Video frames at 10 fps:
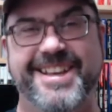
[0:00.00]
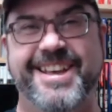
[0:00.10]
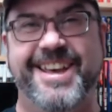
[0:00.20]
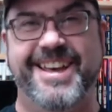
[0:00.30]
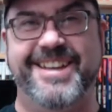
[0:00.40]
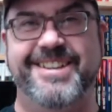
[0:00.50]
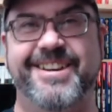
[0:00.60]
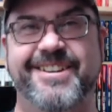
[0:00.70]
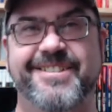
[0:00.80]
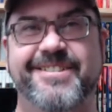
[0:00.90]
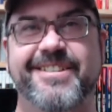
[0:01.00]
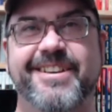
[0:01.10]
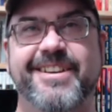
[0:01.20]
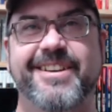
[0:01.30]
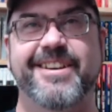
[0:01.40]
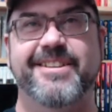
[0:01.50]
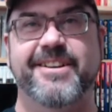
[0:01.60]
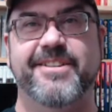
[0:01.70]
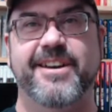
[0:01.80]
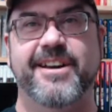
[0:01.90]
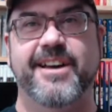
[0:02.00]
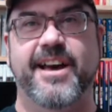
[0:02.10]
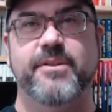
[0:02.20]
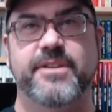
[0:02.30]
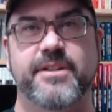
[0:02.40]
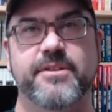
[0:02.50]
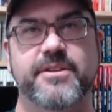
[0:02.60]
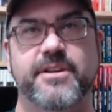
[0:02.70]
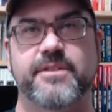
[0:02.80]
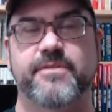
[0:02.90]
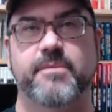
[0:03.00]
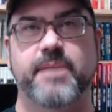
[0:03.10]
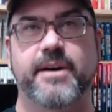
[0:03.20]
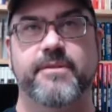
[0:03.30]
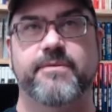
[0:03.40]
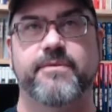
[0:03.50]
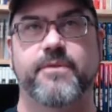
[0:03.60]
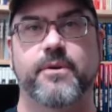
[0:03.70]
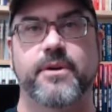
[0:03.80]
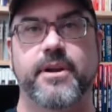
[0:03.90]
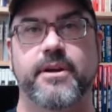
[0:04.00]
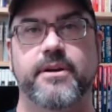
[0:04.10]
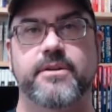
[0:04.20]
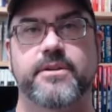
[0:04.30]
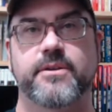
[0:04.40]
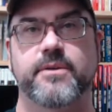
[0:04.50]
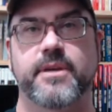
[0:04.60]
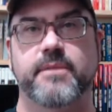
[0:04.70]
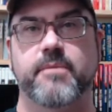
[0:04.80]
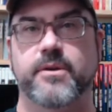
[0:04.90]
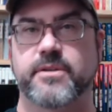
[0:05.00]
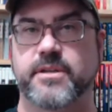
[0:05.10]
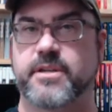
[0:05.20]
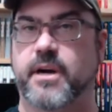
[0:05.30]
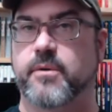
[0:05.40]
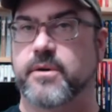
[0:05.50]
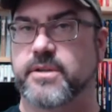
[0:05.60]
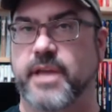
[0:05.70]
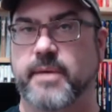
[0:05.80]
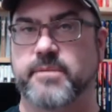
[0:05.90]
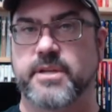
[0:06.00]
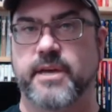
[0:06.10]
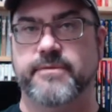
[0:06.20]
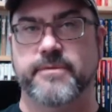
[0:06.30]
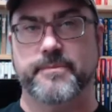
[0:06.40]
And so I was at LucasArts for about 4 years doing mostly Star Wars game stuff.